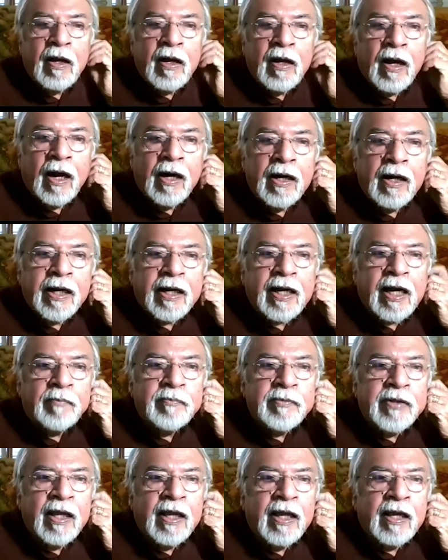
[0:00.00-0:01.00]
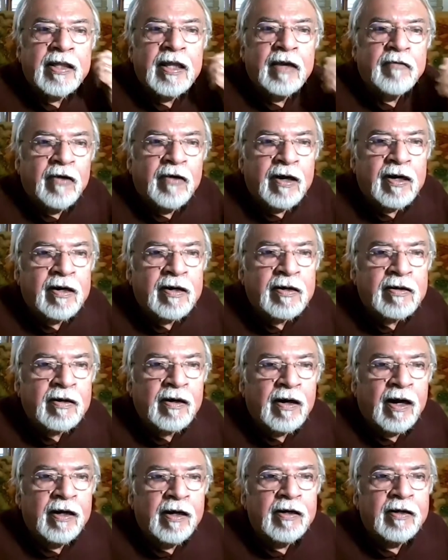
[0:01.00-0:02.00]
And they come there, they work
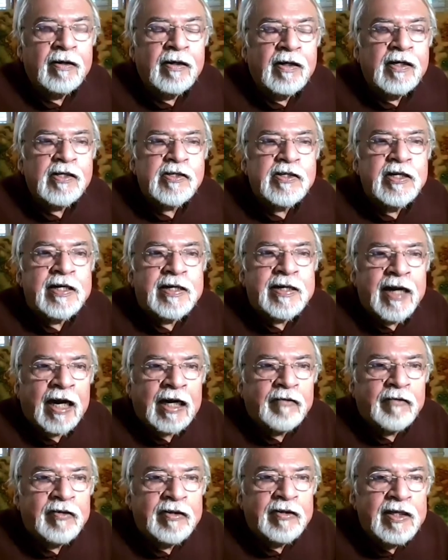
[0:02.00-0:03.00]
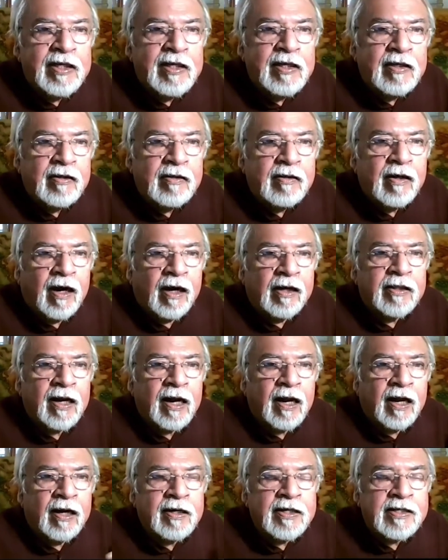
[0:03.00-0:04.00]
and interact with the other
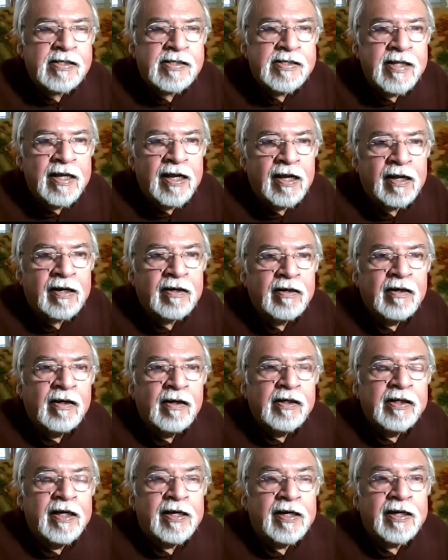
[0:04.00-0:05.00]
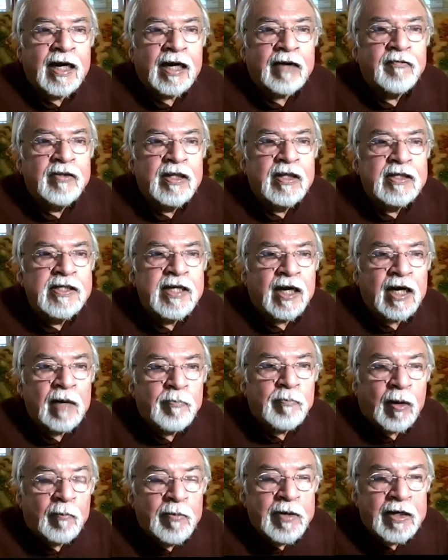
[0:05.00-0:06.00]
artists there, interact with the general
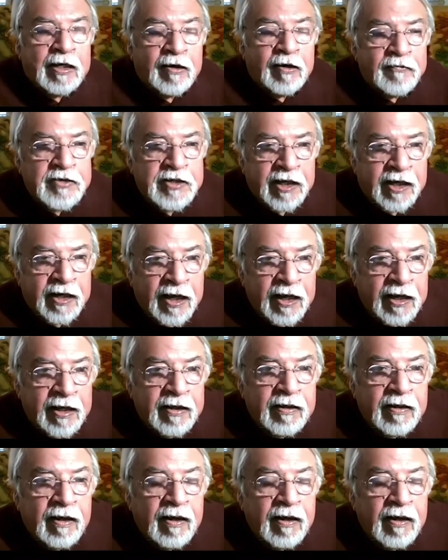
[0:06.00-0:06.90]
public of Chennai.